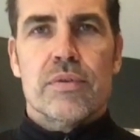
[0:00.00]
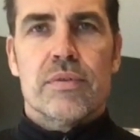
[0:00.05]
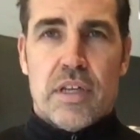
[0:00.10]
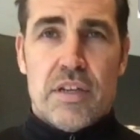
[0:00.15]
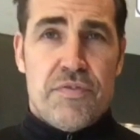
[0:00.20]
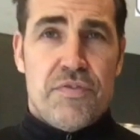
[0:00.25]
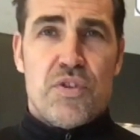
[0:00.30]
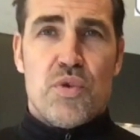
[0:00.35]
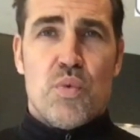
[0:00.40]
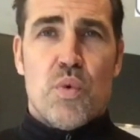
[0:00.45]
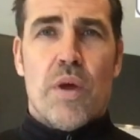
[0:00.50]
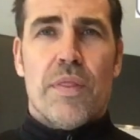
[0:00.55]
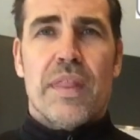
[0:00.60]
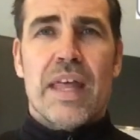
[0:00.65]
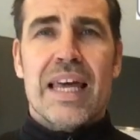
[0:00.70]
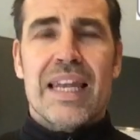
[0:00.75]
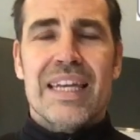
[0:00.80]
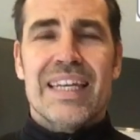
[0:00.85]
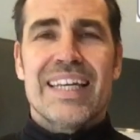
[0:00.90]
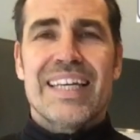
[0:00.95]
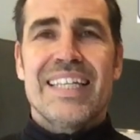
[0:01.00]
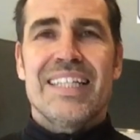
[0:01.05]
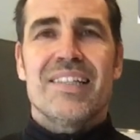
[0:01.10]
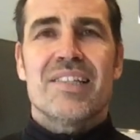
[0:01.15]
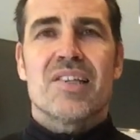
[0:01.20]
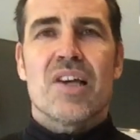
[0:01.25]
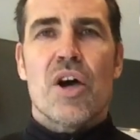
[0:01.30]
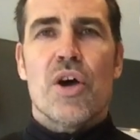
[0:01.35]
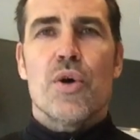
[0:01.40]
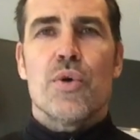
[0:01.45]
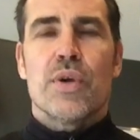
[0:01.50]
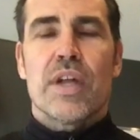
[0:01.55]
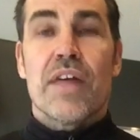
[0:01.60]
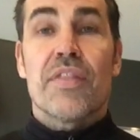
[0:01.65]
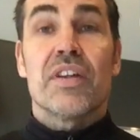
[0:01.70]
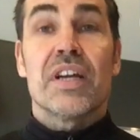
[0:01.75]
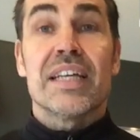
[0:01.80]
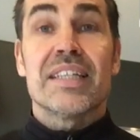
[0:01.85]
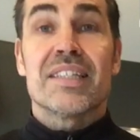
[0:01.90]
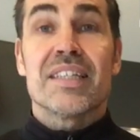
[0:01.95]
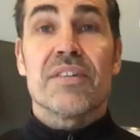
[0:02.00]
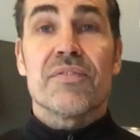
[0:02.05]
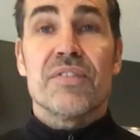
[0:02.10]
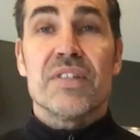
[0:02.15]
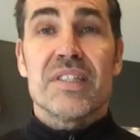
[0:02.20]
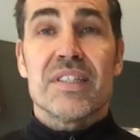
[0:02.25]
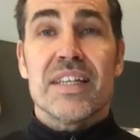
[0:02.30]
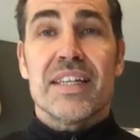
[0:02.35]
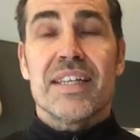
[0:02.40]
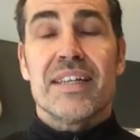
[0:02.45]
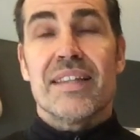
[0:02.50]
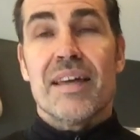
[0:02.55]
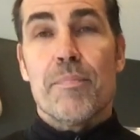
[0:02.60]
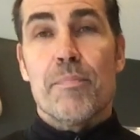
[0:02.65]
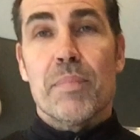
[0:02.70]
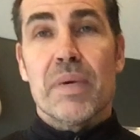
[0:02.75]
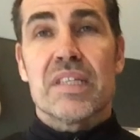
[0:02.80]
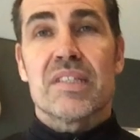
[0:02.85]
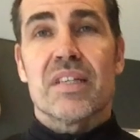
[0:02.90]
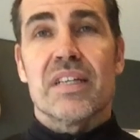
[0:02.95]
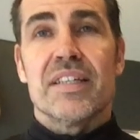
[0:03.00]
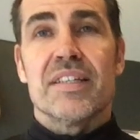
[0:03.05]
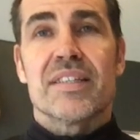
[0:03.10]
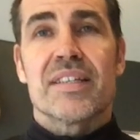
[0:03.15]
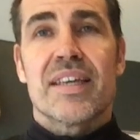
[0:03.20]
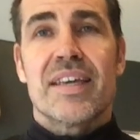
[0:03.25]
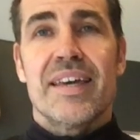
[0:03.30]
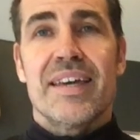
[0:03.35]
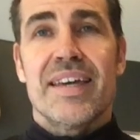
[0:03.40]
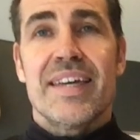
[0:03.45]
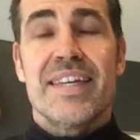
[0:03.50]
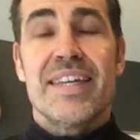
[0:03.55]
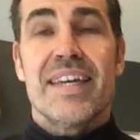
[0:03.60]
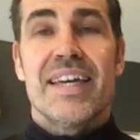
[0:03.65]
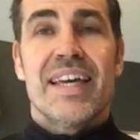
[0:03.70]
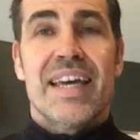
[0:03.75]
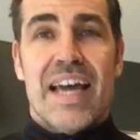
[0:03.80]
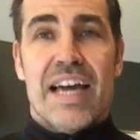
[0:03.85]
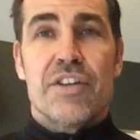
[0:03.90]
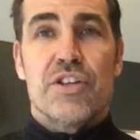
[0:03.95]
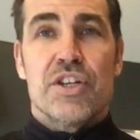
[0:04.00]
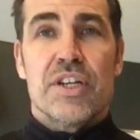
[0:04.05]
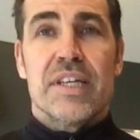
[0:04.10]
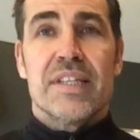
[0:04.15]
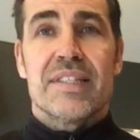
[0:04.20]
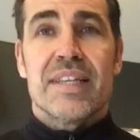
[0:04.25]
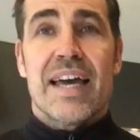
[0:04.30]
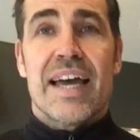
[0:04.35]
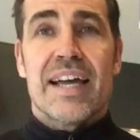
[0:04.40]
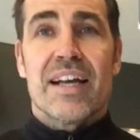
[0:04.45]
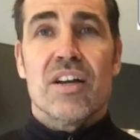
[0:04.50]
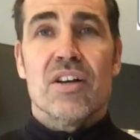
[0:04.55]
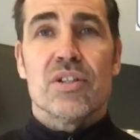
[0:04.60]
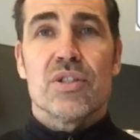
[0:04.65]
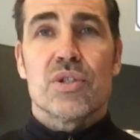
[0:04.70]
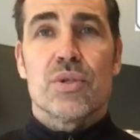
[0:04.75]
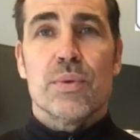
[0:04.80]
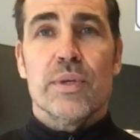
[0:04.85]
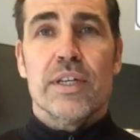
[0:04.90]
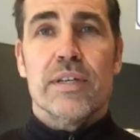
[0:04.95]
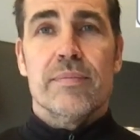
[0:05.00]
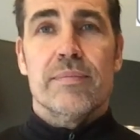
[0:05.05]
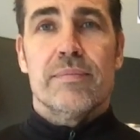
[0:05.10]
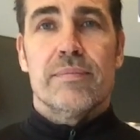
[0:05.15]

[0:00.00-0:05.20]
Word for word: If you want that lean, toned, athletic physique, then muscle is key, and you need to hang on to it.